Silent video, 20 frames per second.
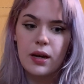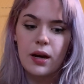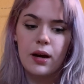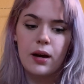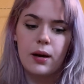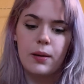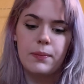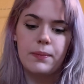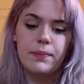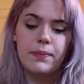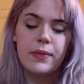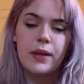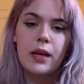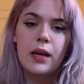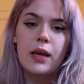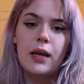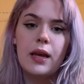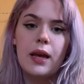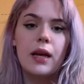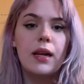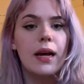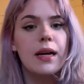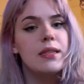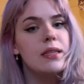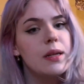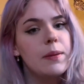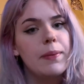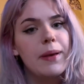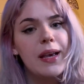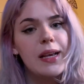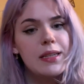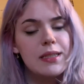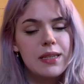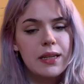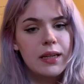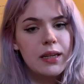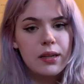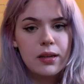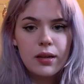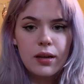And I did a
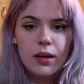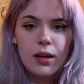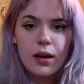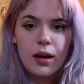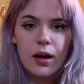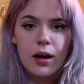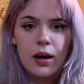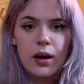painting